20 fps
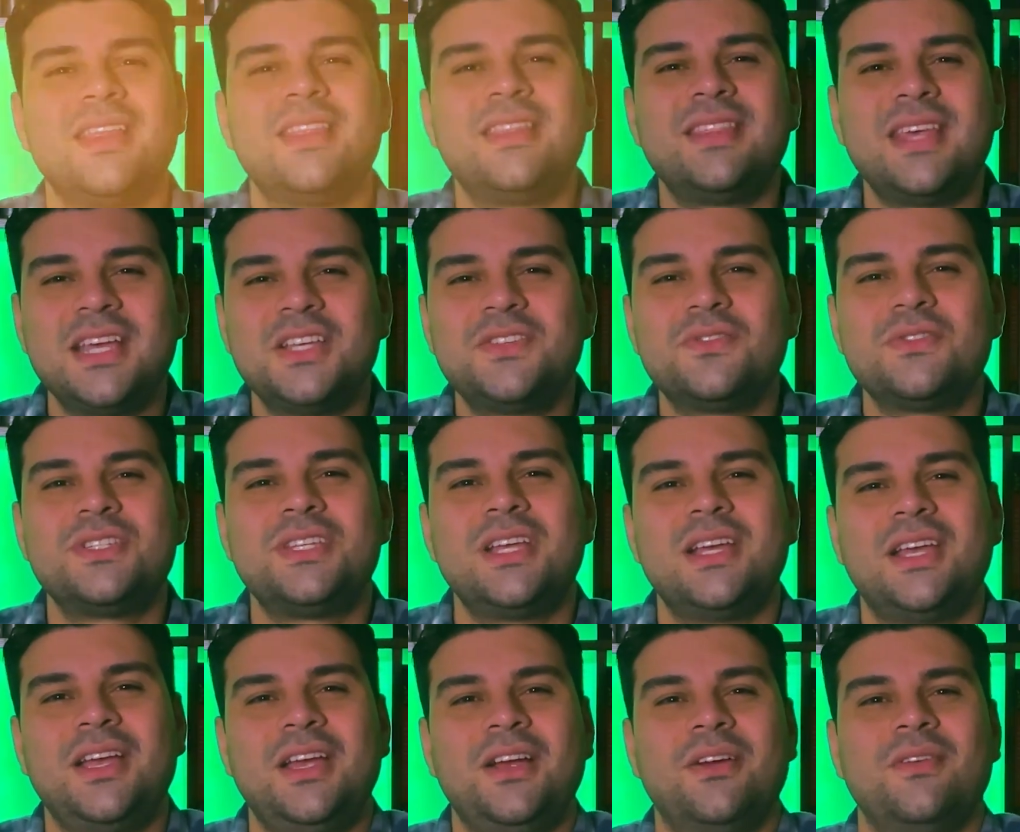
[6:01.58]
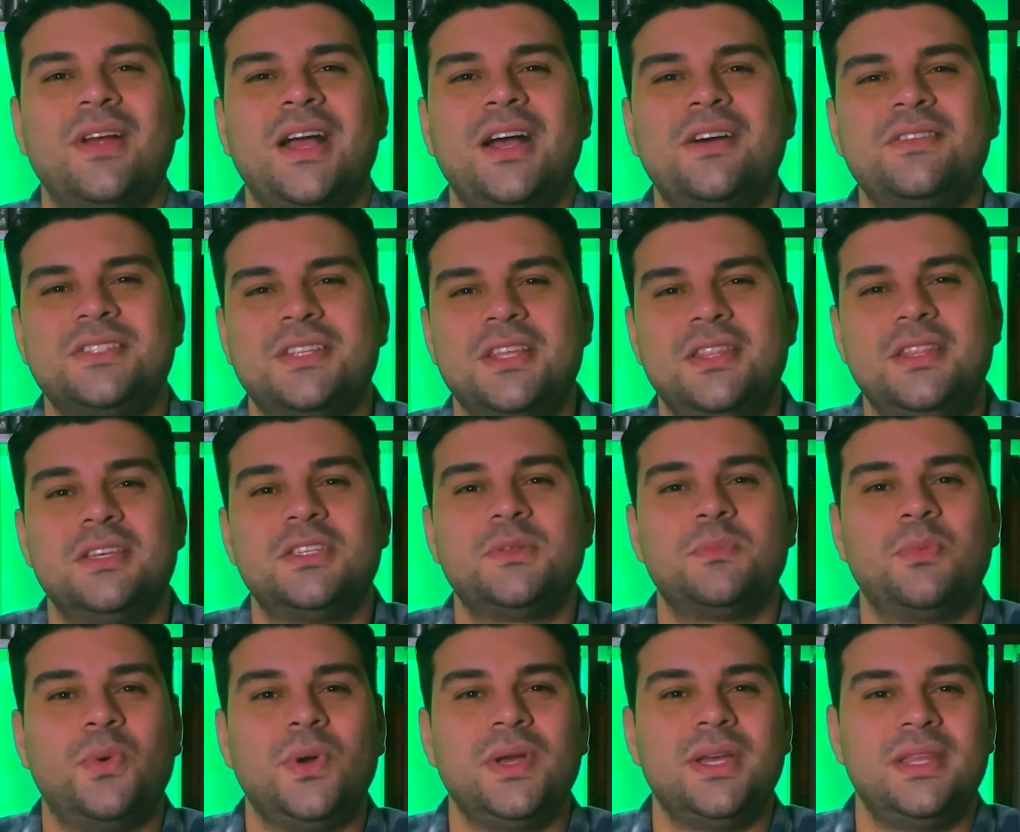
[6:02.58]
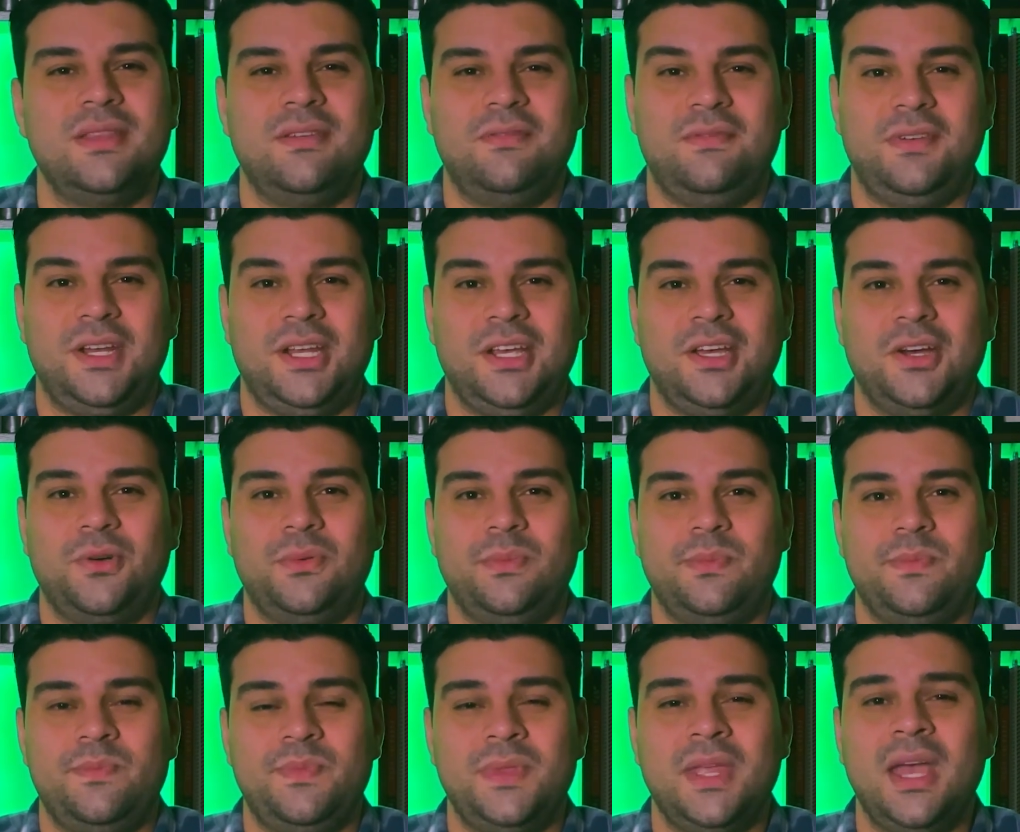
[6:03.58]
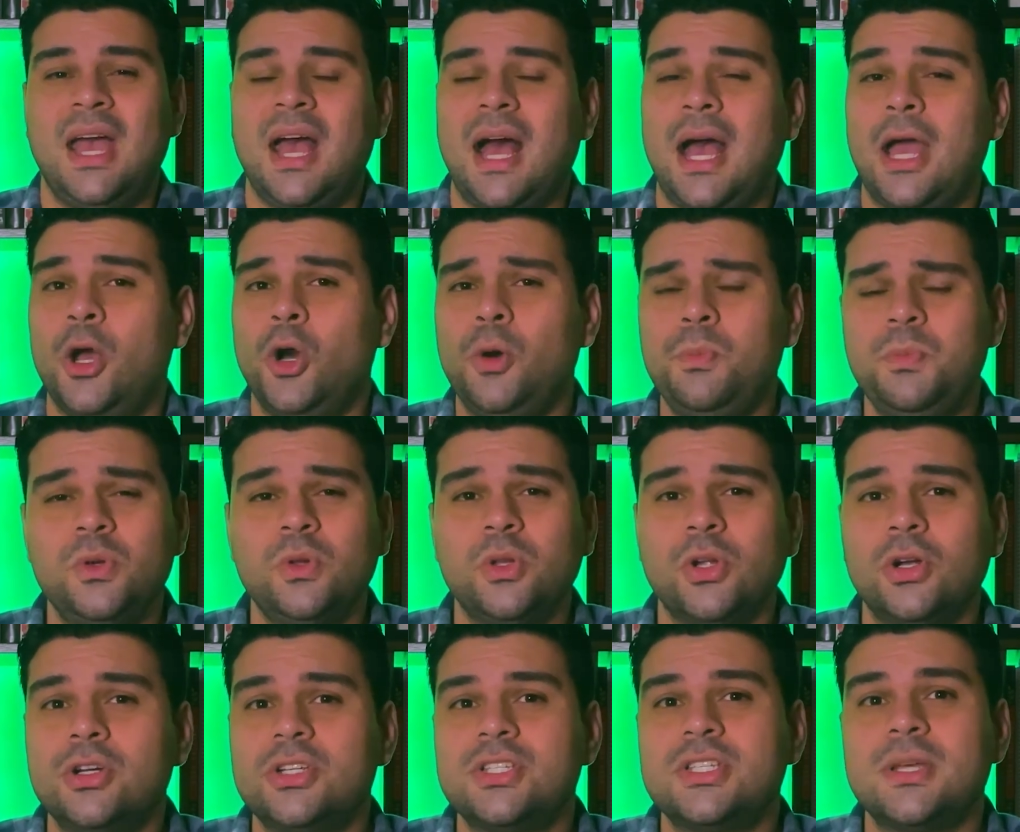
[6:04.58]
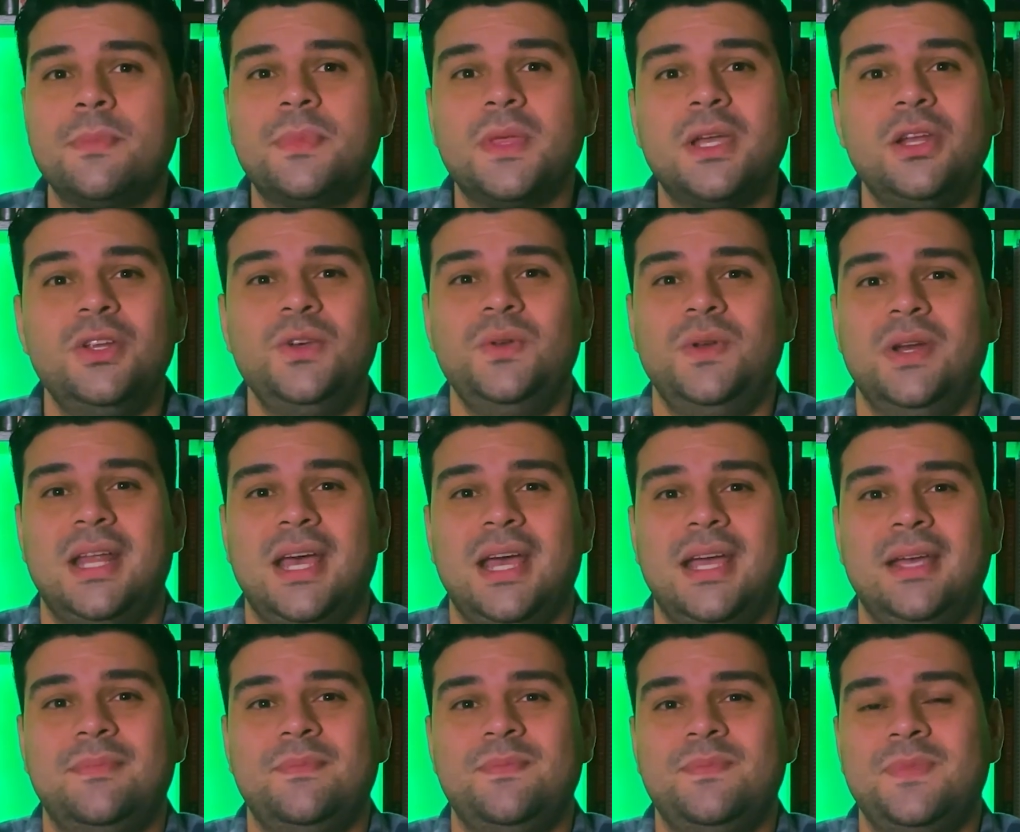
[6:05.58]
Thanks for sticking around to this point in the video. I hope you learned something new today.